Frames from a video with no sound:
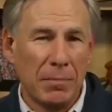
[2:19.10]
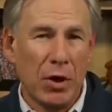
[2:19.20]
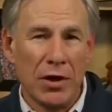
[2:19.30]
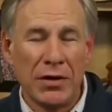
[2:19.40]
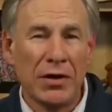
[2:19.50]

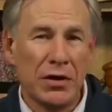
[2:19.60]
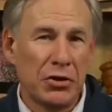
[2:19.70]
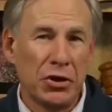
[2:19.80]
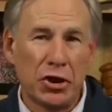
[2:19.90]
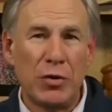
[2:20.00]
upon
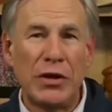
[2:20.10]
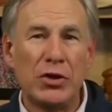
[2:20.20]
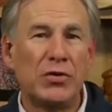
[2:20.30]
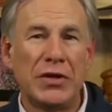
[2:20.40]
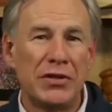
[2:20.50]
the
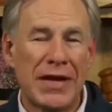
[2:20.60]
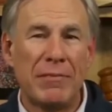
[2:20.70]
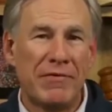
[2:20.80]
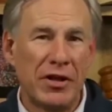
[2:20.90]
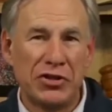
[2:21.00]
Green New Deal
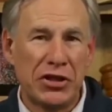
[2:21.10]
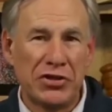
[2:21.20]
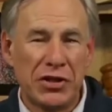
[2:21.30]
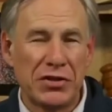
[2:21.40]
type of energy,